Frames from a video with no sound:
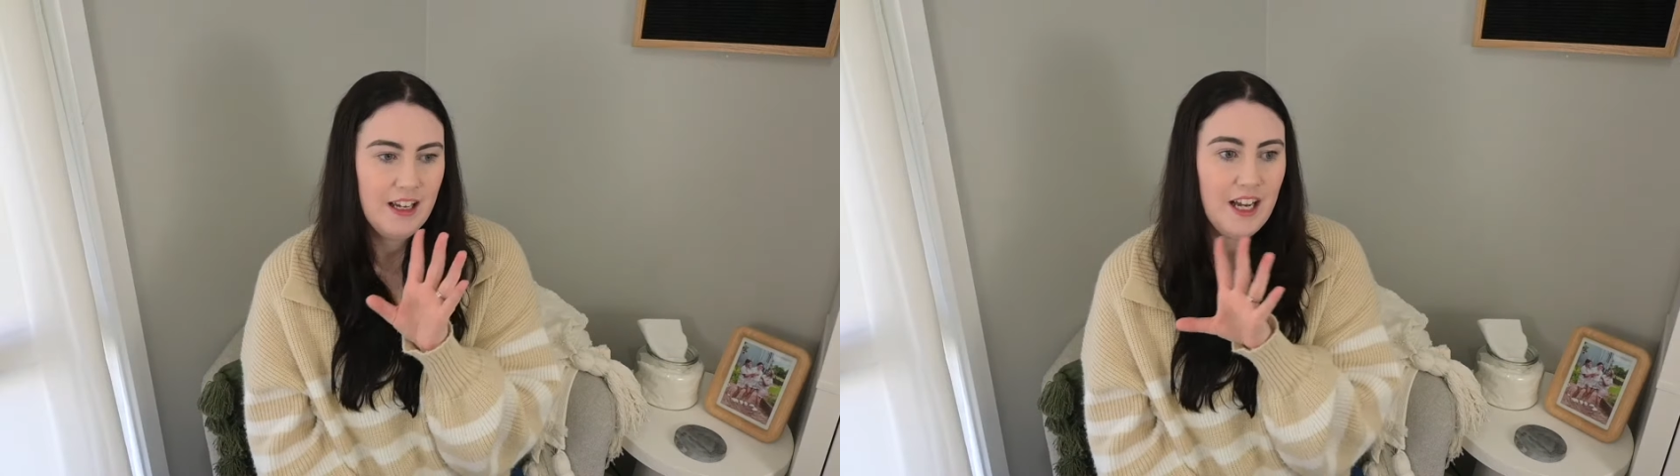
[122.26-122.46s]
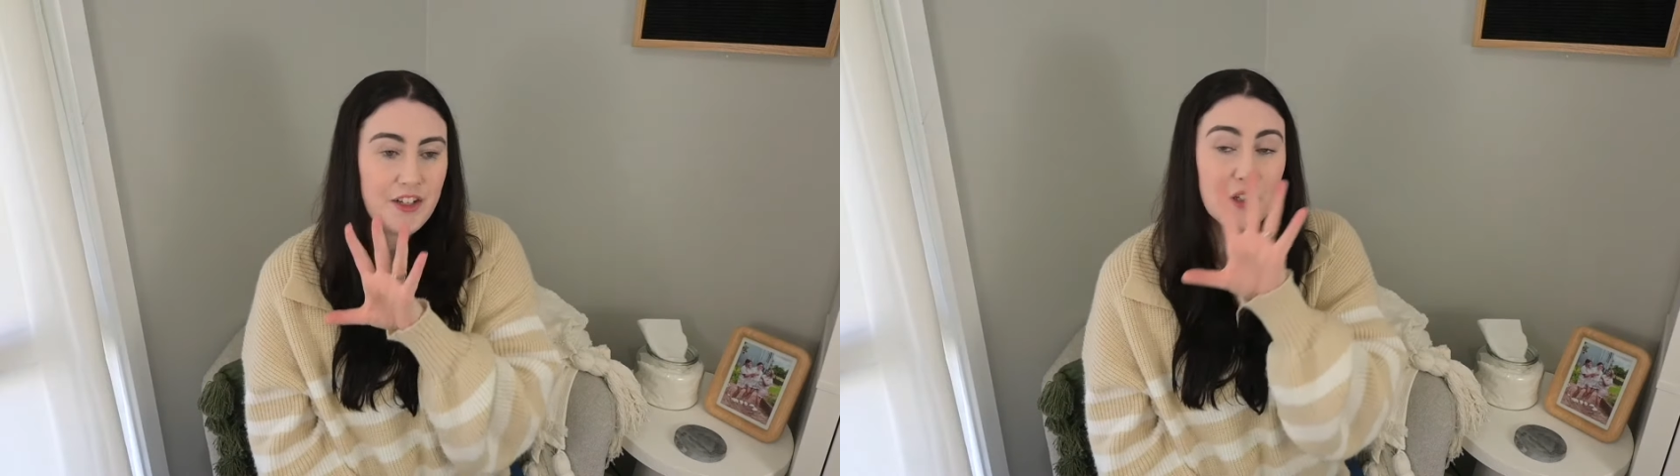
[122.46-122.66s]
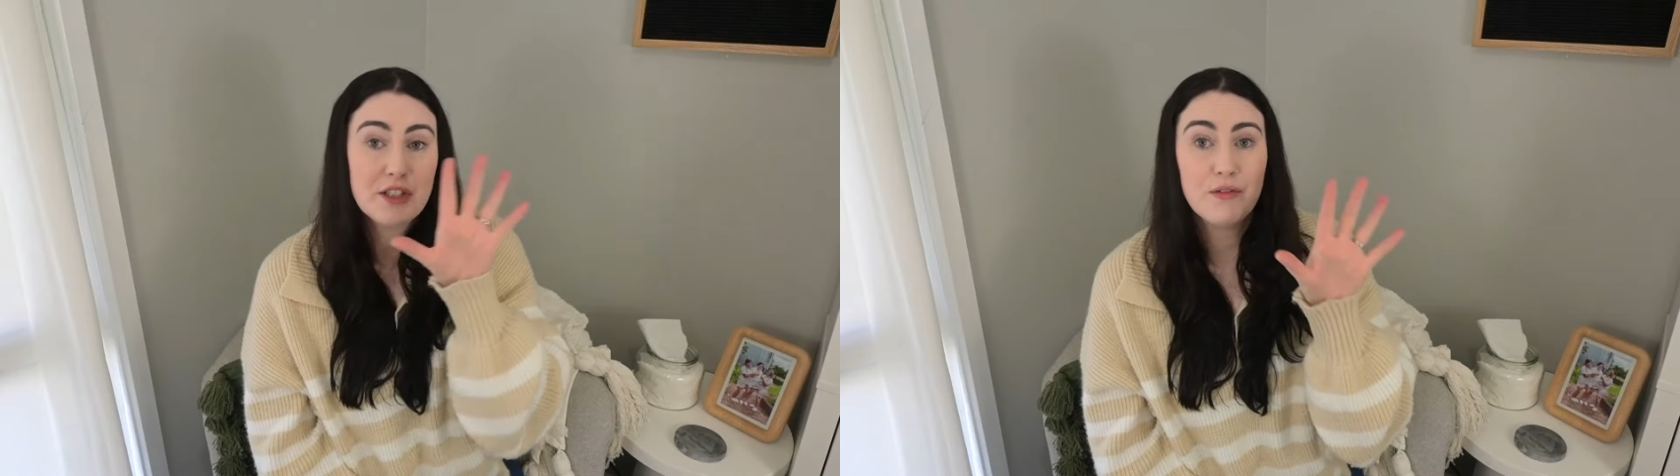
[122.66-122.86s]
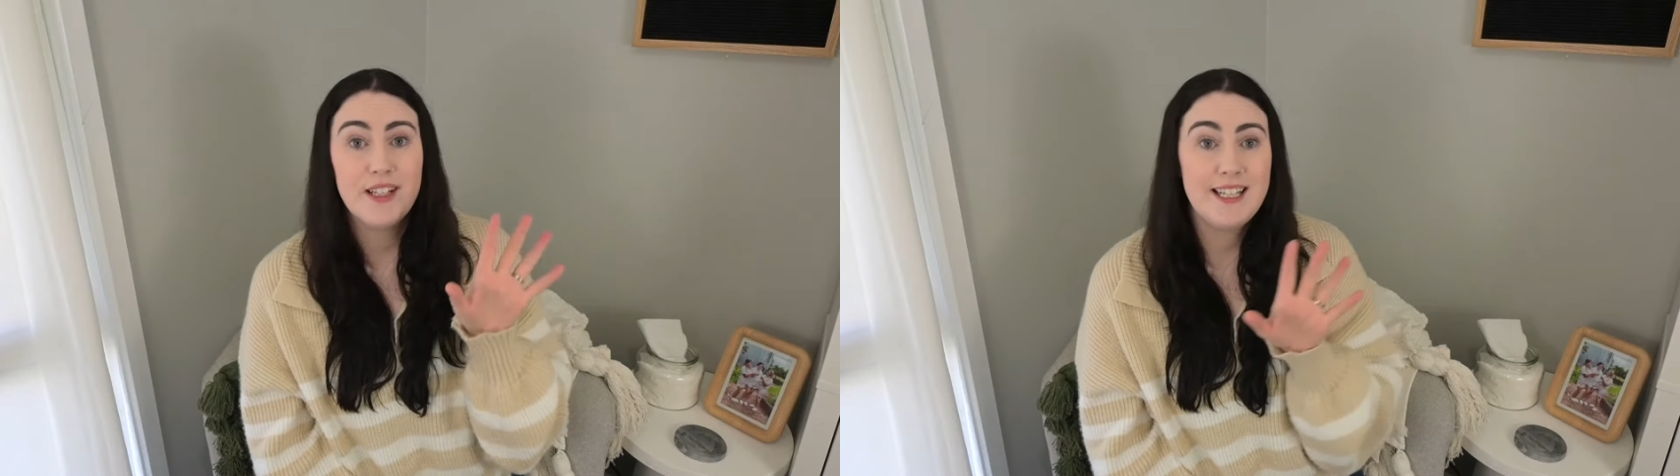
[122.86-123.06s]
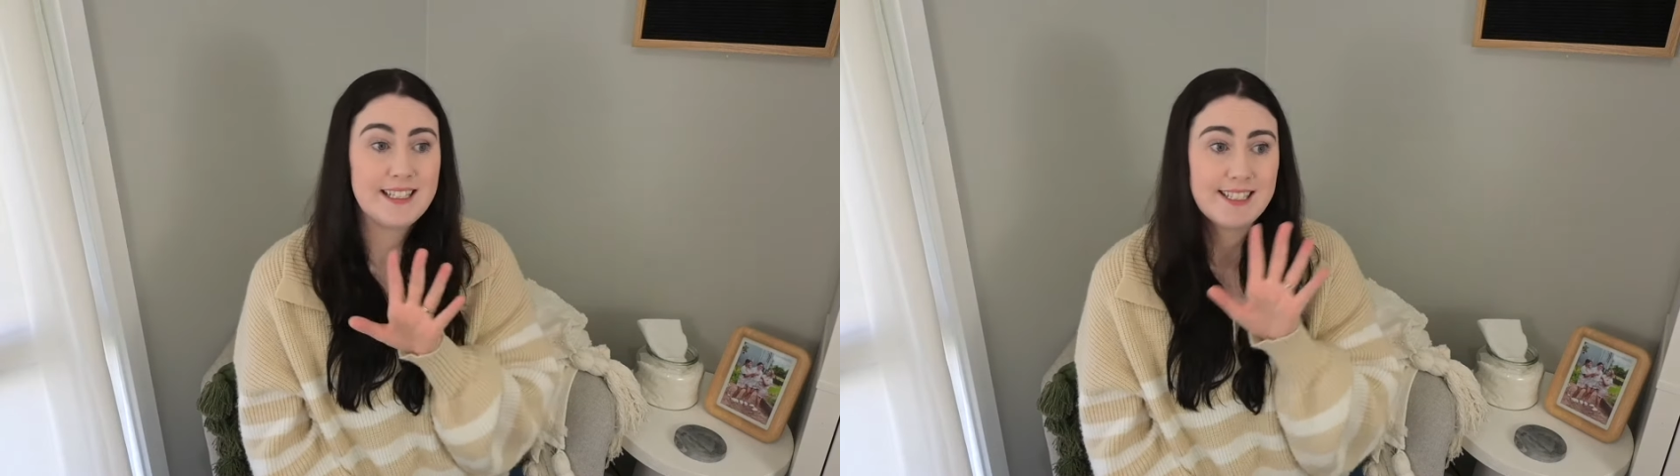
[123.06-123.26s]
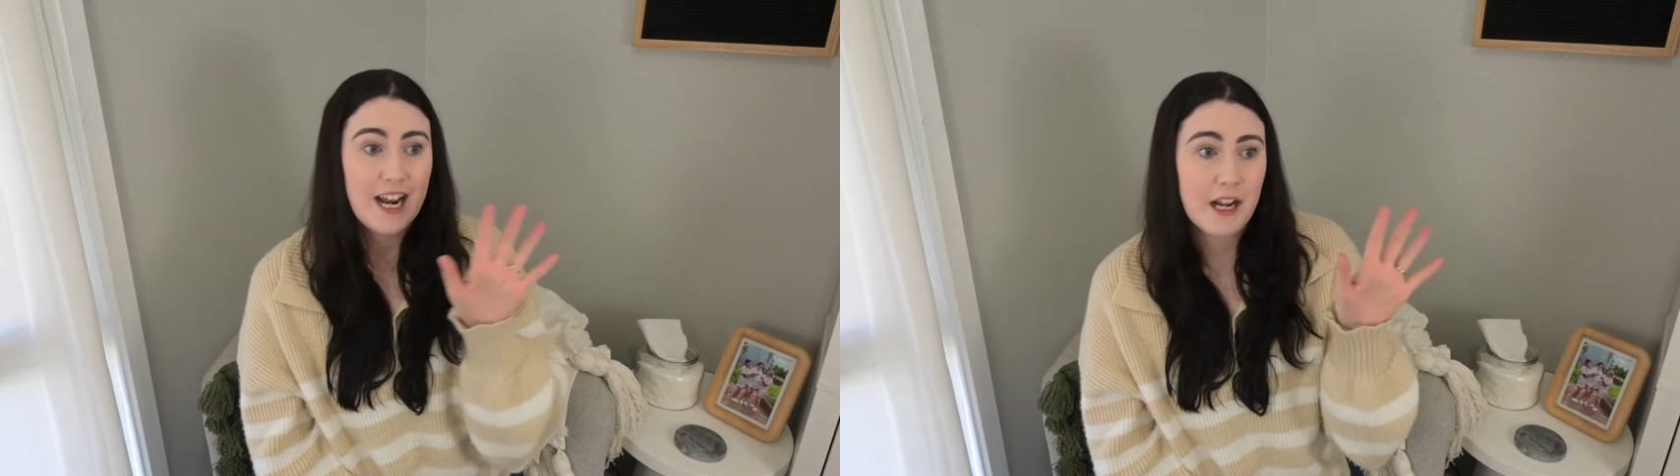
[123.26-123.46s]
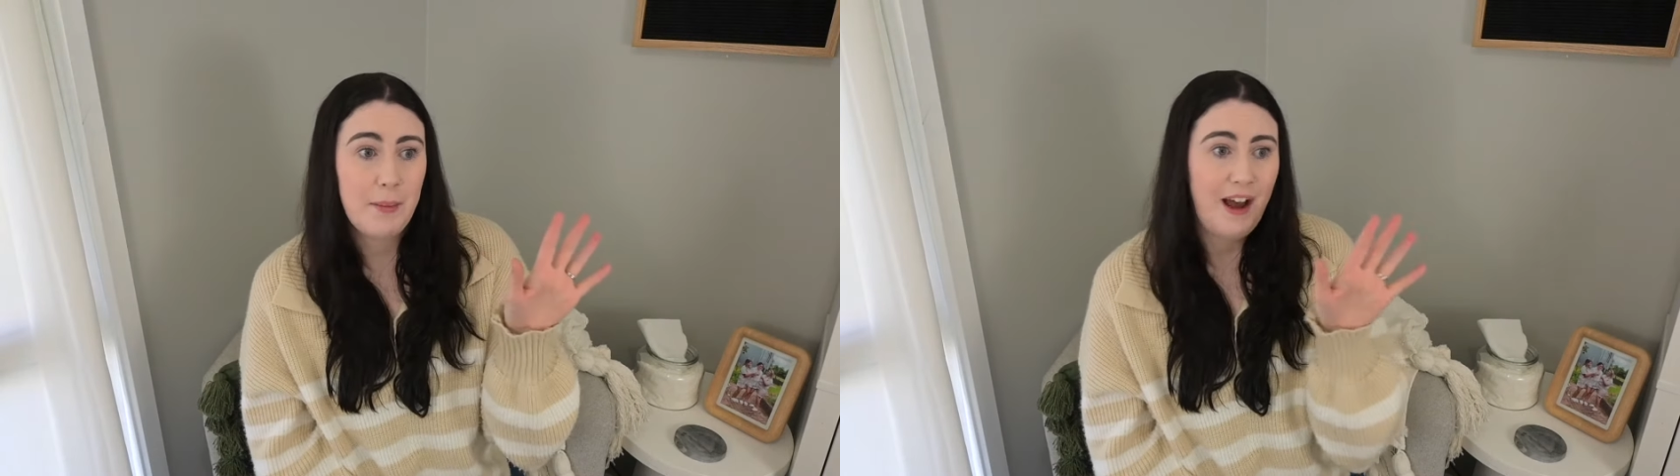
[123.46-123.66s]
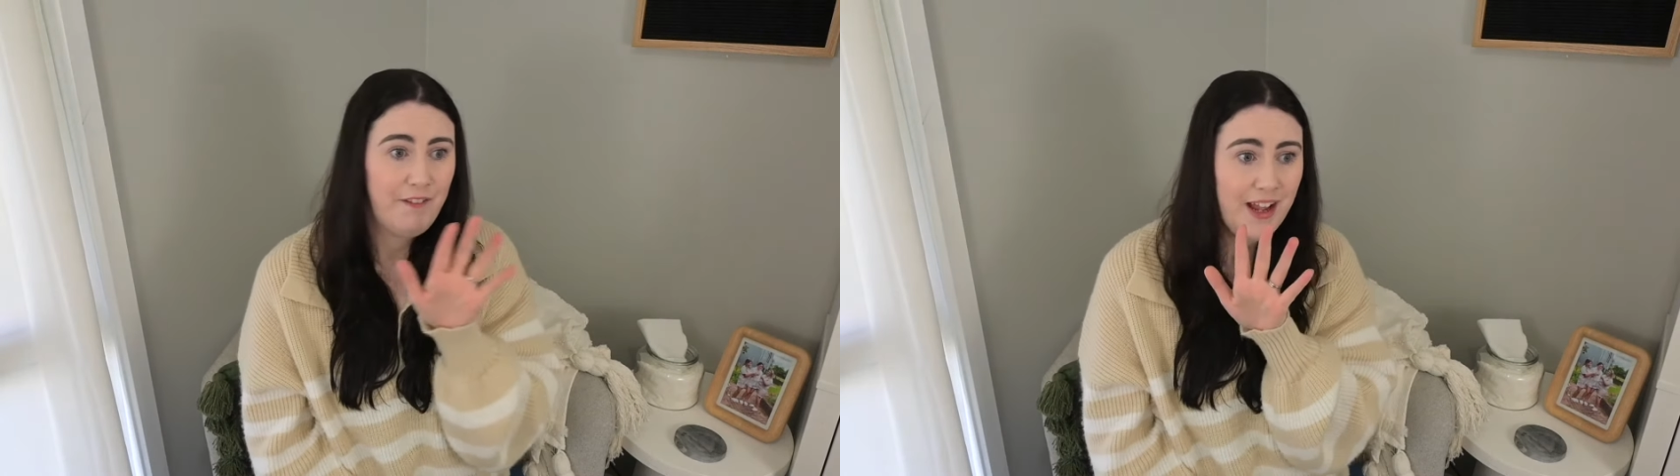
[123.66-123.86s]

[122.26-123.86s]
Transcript: adults are really excited about